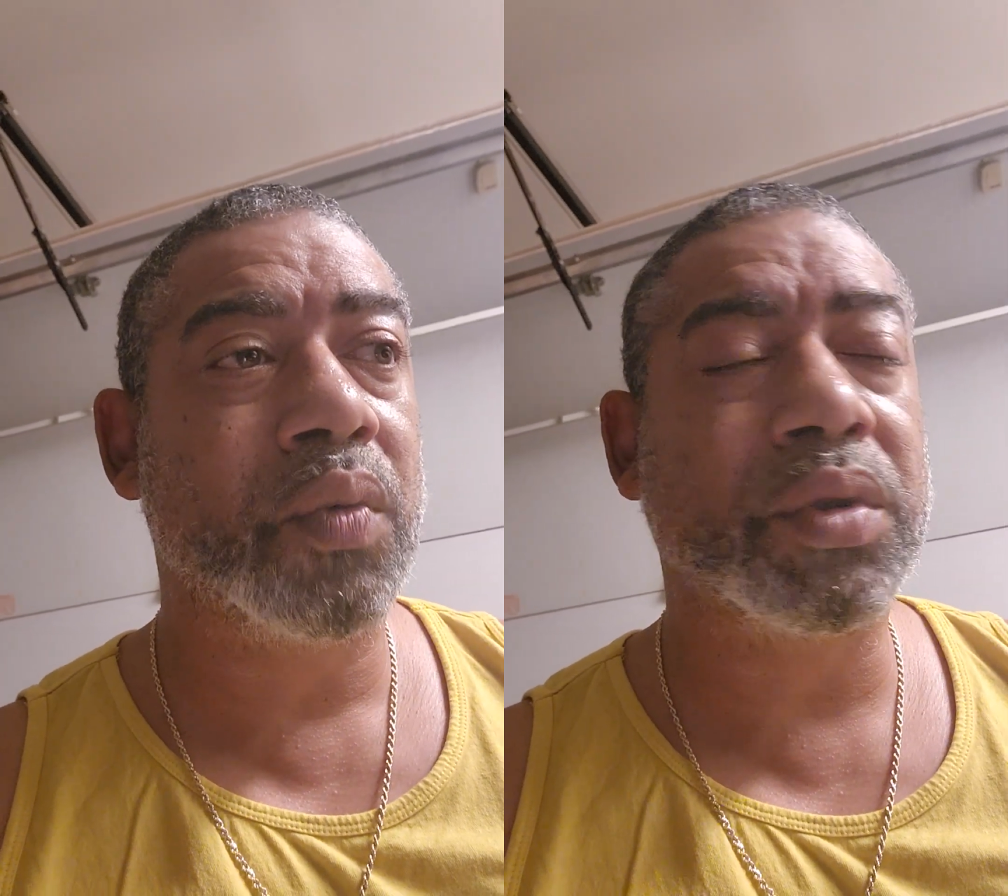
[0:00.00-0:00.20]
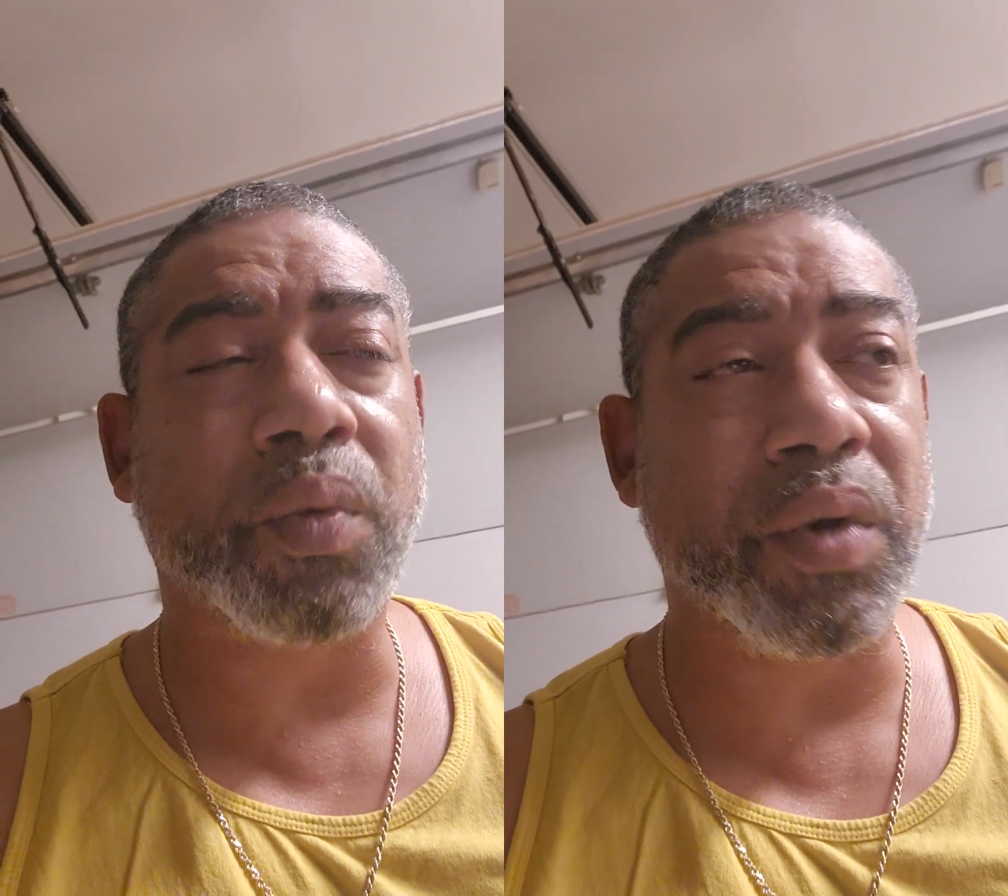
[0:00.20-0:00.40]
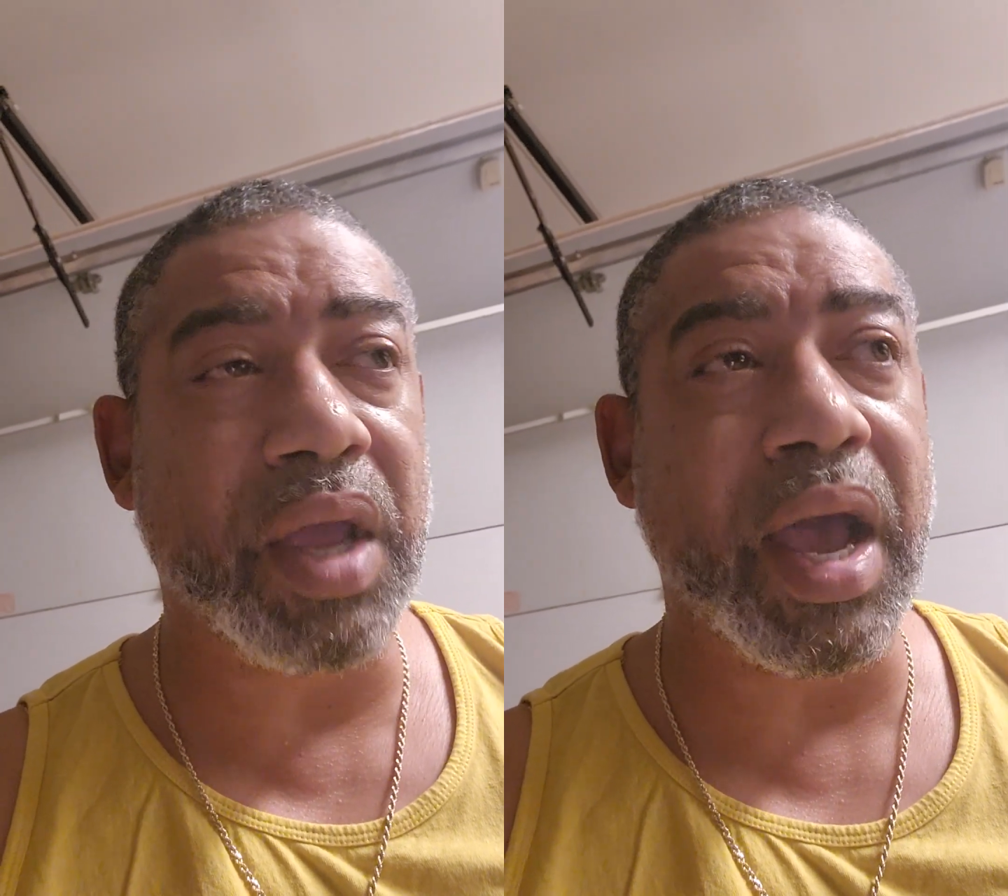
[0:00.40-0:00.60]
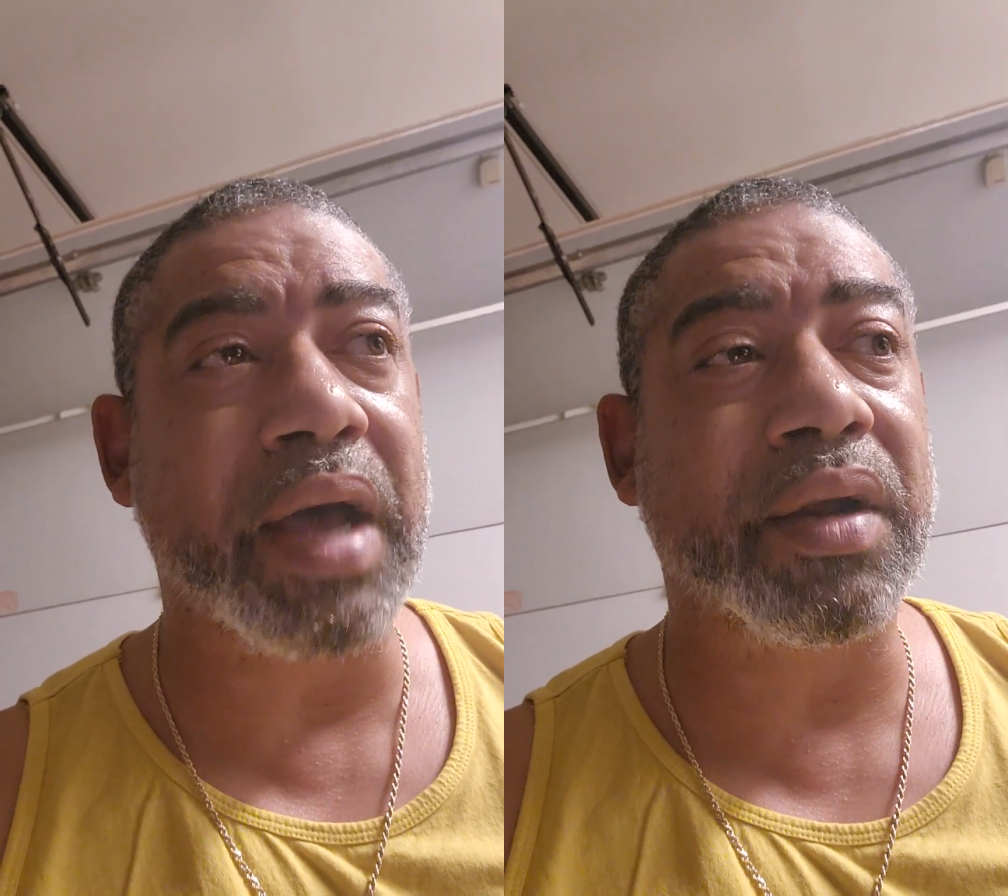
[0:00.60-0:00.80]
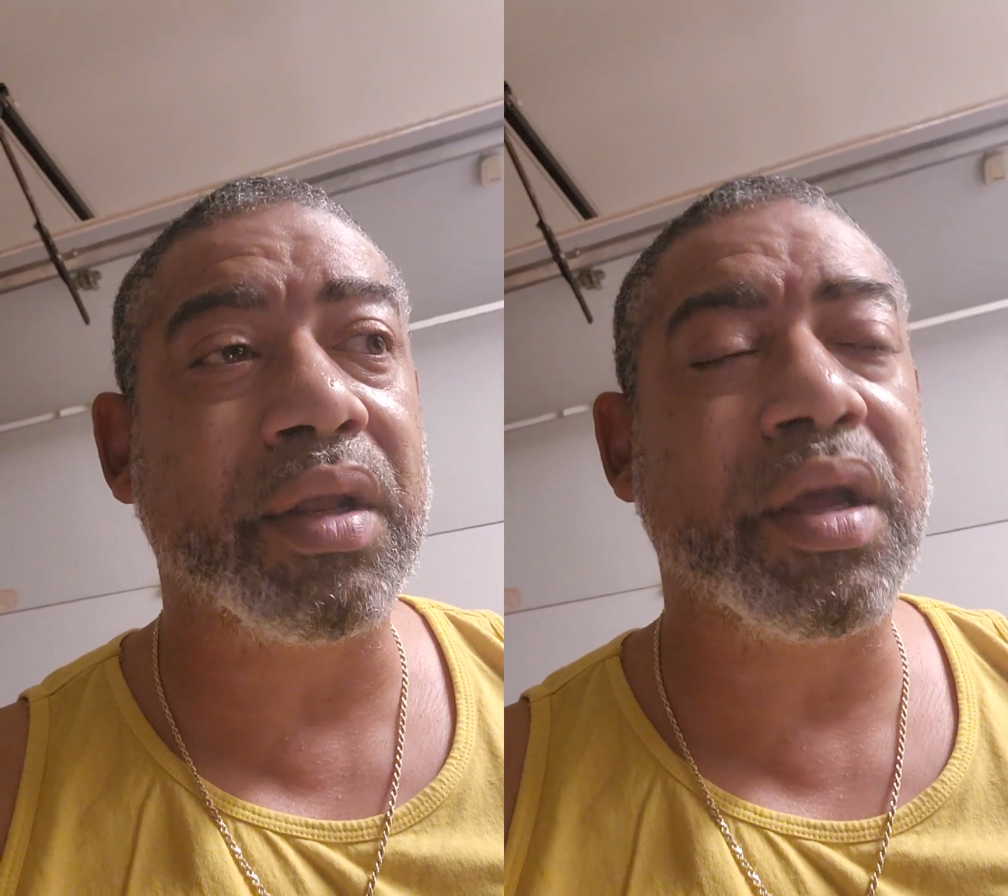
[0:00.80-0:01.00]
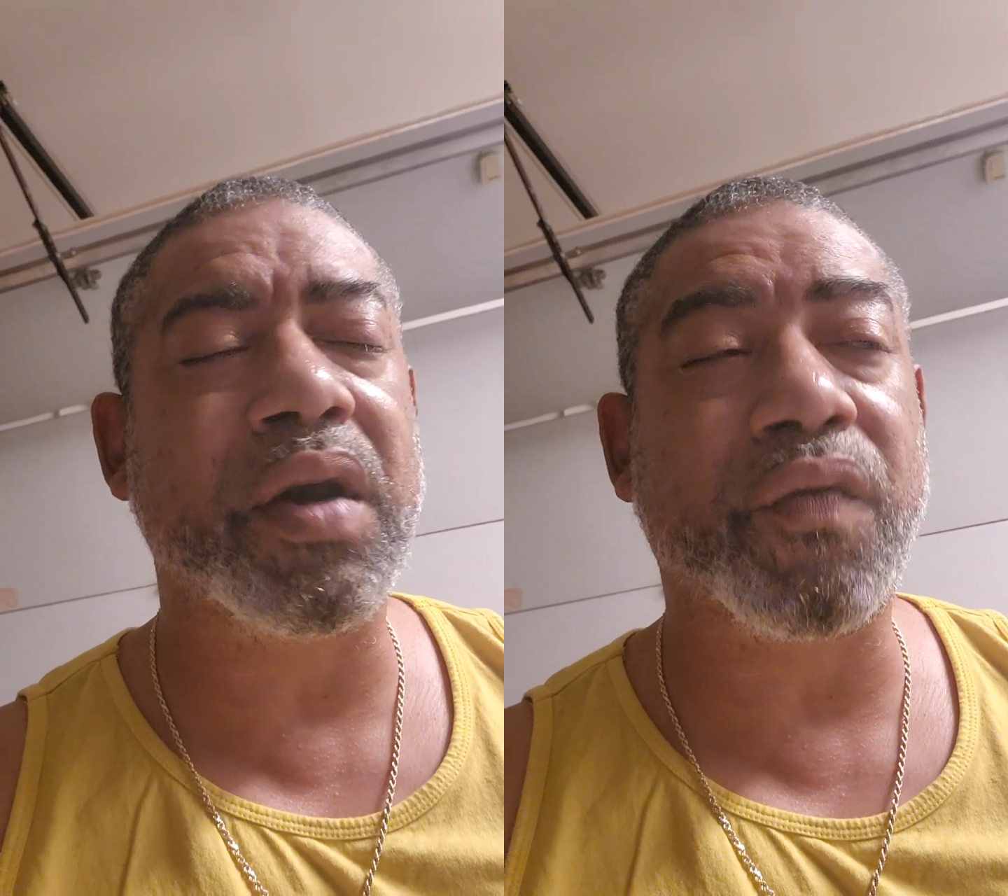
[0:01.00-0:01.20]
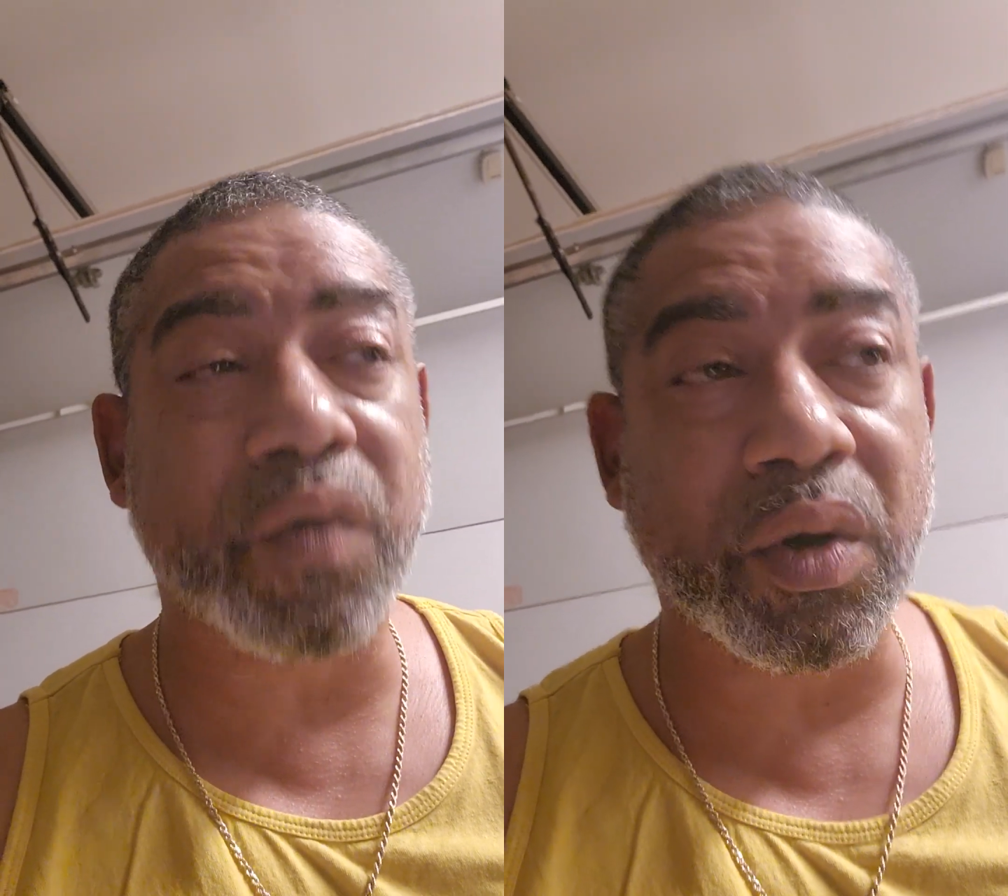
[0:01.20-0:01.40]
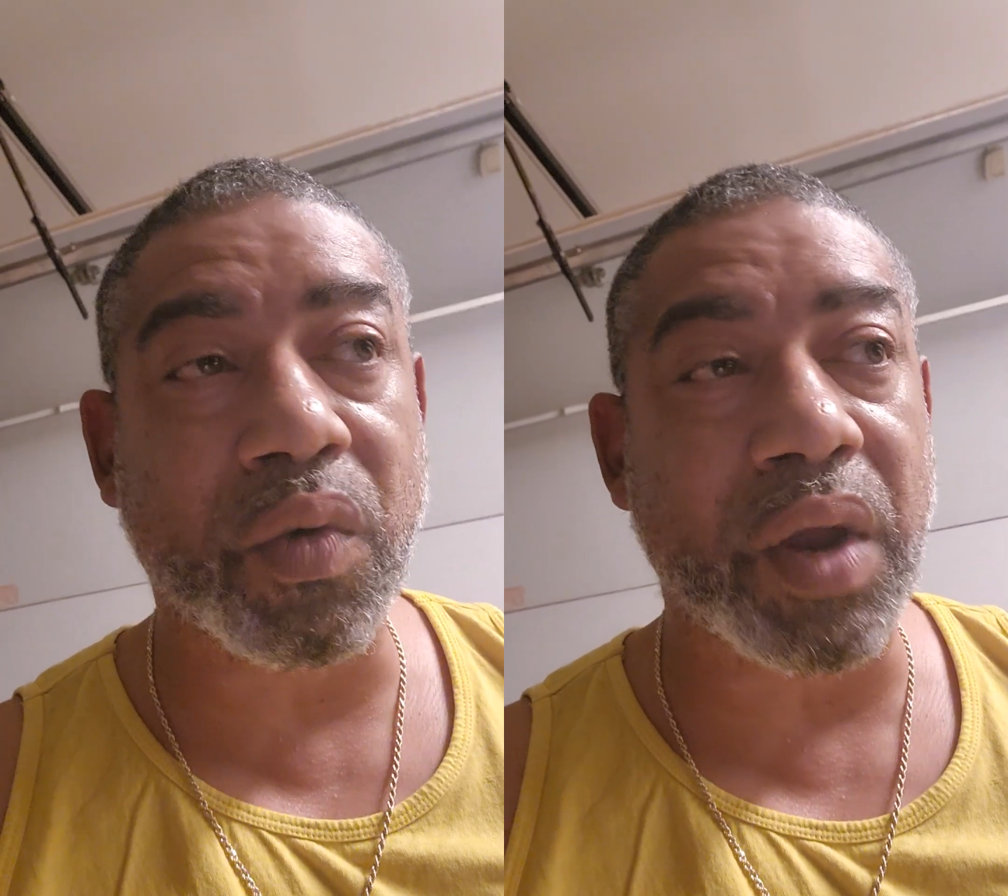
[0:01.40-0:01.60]
with the reality of
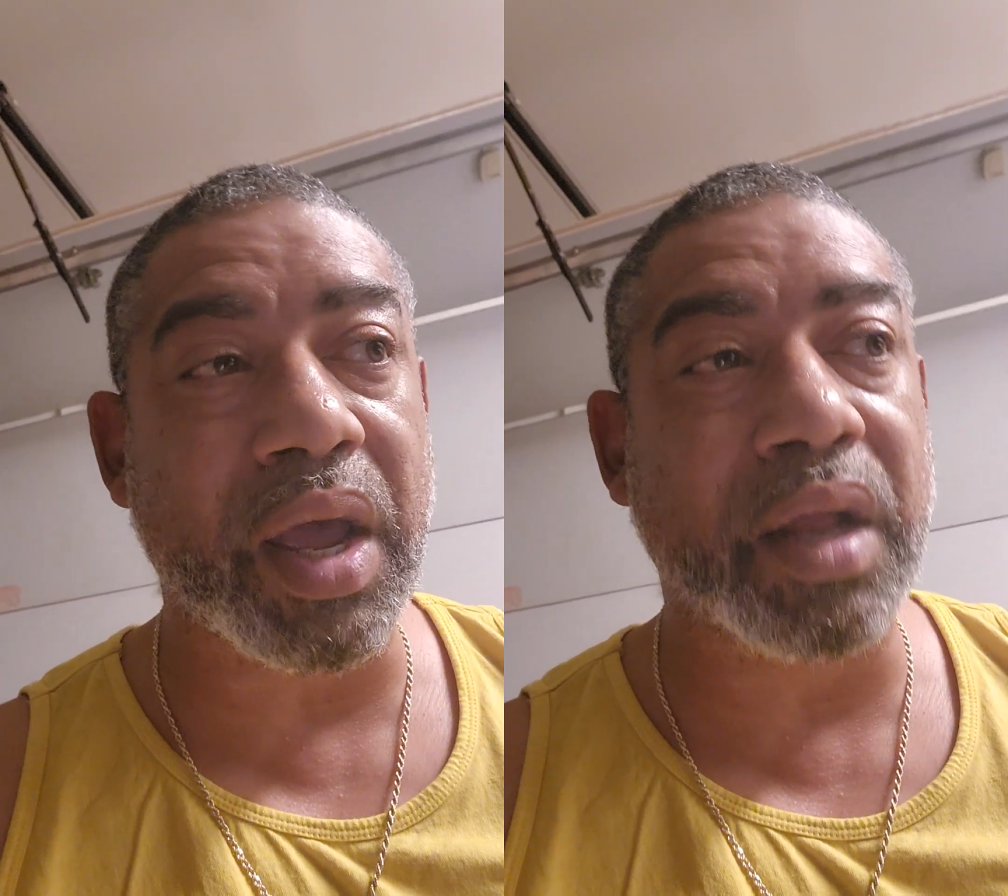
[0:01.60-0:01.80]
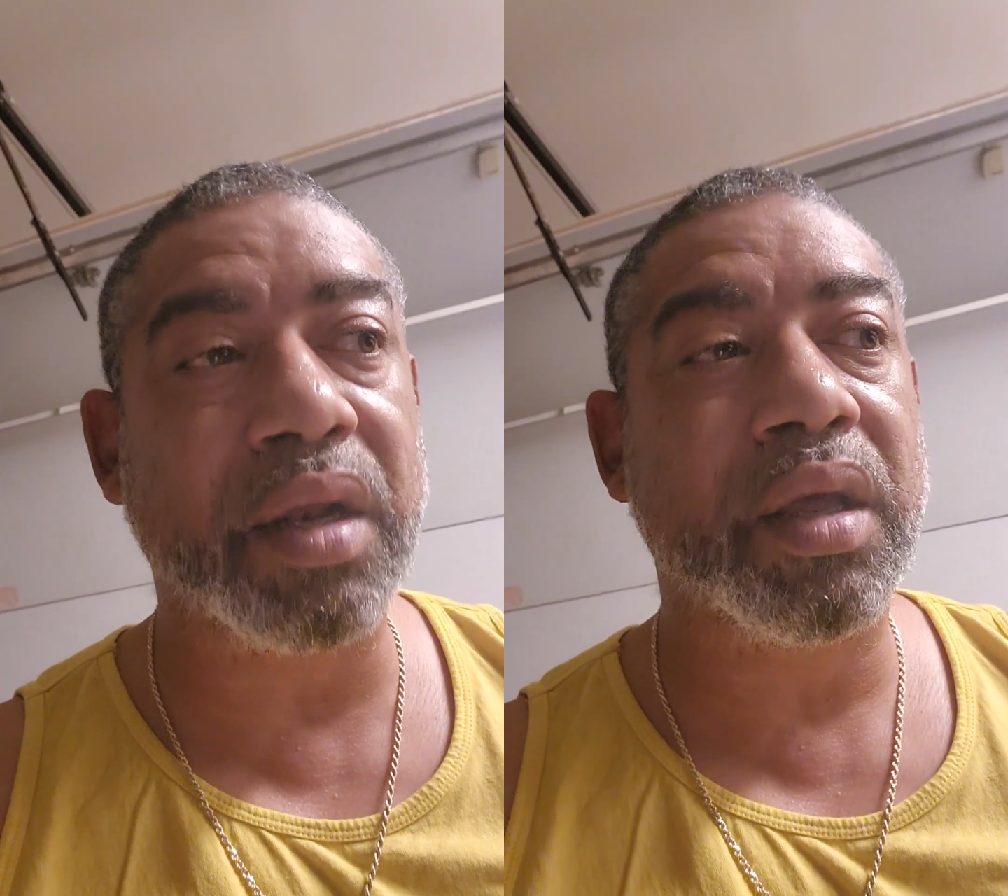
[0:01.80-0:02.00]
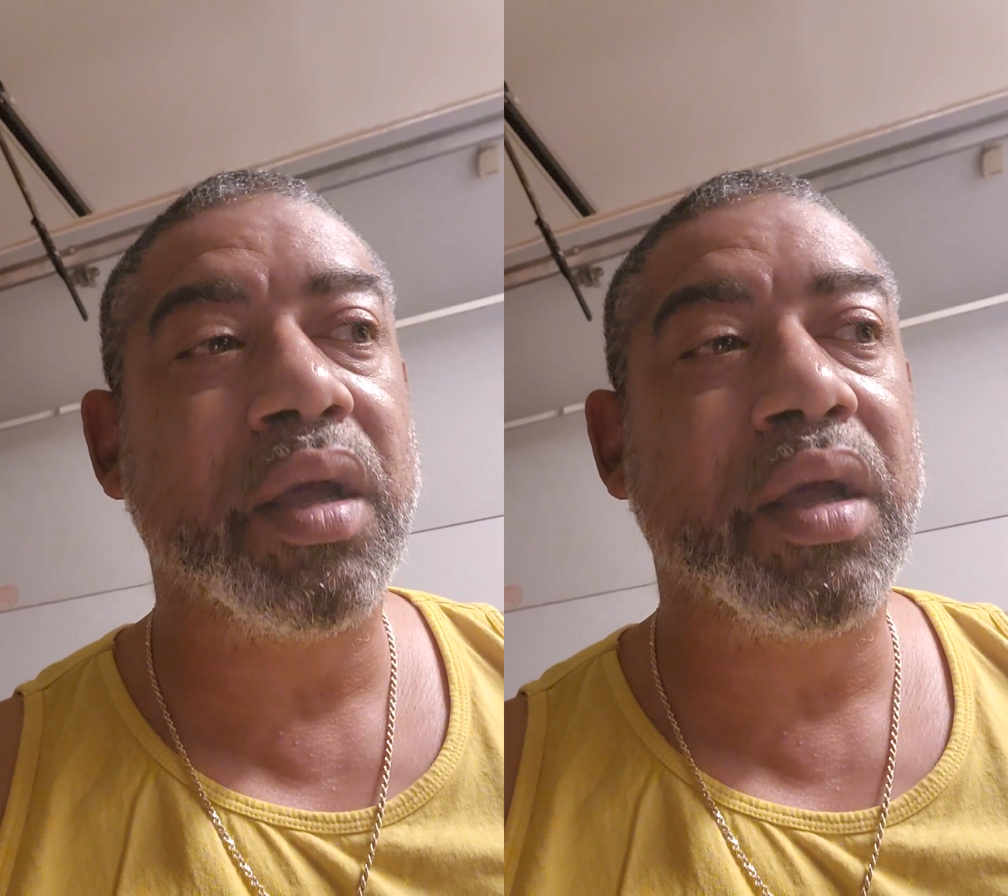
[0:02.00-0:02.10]
regret